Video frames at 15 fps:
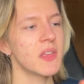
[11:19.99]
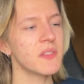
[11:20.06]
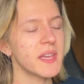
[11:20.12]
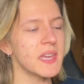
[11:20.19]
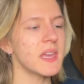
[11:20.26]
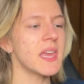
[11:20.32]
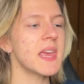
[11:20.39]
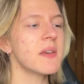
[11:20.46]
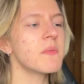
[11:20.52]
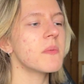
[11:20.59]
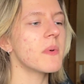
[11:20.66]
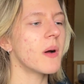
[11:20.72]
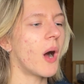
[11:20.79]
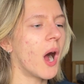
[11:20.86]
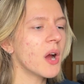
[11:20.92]
Like in
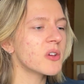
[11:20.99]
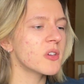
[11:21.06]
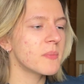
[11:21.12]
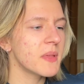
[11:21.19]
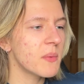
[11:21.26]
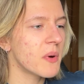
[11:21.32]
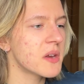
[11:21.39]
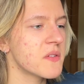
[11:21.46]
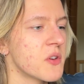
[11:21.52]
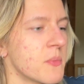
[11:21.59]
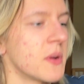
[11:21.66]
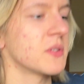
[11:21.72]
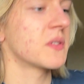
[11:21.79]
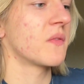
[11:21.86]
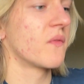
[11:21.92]
arguably one of your
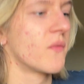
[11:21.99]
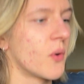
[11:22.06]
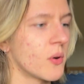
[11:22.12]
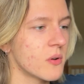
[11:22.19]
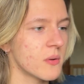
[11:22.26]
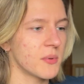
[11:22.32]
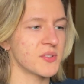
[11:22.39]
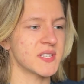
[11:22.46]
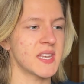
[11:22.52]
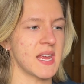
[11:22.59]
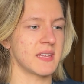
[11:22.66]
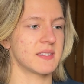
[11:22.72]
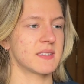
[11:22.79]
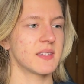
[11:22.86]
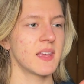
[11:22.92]
most vulnerable
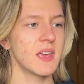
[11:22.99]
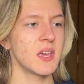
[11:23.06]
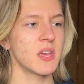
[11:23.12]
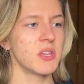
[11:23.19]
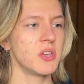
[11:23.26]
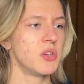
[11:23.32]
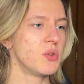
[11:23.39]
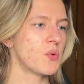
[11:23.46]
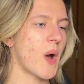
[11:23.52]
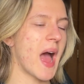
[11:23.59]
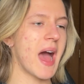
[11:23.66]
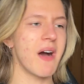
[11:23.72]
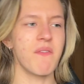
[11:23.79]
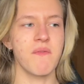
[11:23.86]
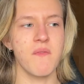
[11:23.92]
states, you
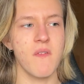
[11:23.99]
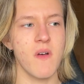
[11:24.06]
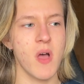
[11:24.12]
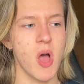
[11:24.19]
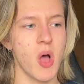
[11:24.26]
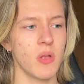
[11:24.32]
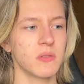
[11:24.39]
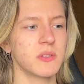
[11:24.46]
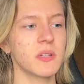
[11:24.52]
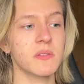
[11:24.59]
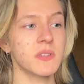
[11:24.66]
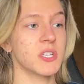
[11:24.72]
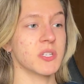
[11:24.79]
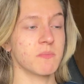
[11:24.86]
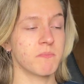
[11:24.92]
have
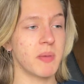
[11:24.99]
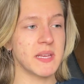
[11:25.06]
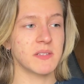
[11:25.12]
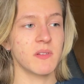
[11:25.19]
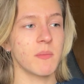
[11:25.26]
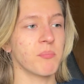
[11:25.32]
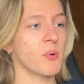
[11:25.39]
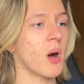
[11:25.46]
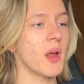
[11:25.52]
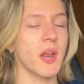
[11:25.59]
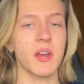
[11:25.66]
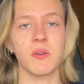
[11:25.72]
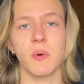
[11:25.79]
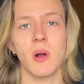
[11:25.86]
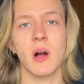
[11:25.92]
literally just basically a bra and
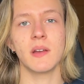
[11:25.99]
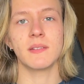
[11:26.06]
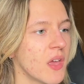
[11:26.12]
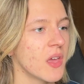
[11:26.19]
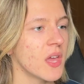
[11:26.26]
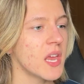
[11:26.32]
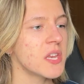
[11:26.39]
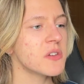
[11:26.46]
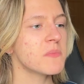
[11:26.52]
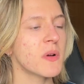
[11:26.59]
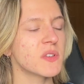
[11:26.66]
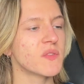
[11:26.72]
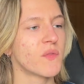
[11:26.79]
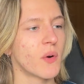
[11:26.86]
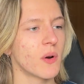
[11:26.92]
underwear on. In your
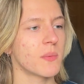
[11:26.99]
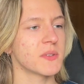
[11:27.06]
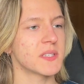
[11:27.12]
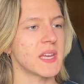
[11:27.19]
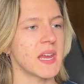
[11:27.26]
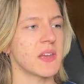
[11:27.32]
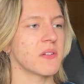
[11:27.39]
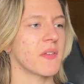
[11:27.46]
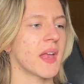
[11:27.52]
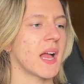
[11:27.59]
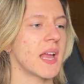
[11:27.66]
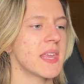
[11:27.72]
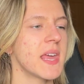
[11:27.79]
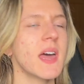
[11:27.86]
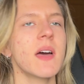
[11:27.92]
most vulnerable state, and you're like,
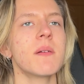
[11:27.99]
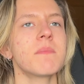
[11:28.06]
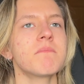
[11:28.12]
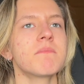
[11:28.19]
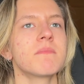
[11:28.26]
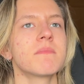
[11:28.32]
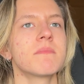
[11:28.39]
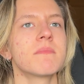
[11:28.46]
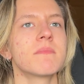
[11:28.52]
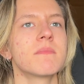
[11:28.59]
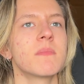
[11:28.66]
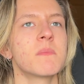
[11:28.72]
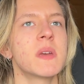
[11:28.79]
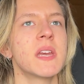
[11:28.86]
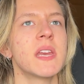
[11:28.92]
yeah,
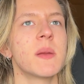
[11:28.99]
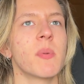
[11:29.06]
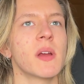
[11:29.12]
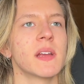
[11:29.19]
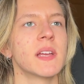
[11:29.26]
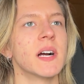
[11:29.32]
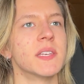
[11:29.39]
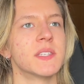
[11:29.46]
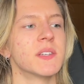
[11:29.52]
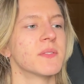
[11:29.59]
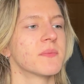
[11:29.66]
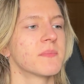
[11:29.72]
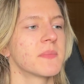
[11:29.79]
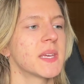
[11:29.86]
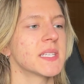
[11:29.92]
I'm gonna need to bring a gun
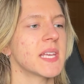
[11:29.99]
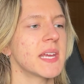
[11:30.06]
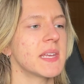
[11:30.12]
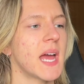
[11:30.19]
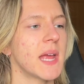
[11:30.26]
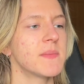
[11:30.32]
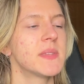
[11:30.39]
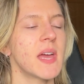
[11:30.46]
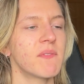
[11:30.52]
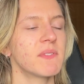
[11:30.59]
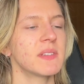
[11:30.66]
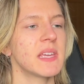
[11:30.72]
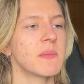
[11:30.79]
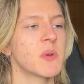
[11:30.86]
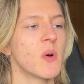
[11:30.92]
too. Because I
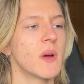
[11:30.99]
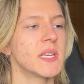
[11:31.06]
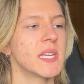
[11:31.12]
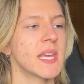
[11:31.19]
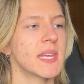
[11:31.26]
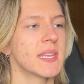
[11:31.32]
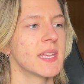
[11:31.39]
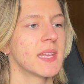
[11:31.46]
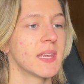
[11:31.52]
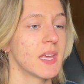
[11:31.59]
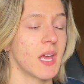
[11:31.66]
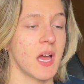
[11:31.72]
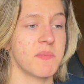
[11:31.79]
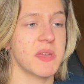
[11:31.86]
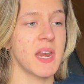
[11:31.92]
definitely am going to get,
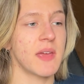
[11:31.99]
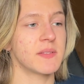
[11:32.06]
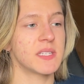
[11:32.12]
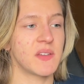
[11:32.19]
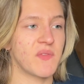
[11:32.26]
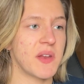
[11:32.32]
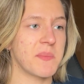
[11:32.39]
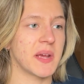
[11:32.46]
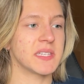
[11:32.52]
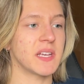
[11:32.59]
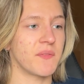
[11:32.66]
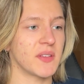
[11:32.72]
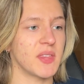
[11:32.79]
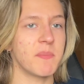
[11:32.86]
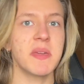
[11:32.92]
I'm gonna have to defend
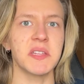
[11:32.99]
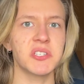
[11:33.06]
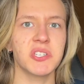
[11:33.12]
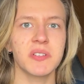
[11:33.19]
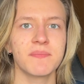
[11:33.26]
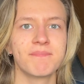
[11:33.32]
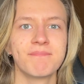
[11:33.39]
myself at the beach.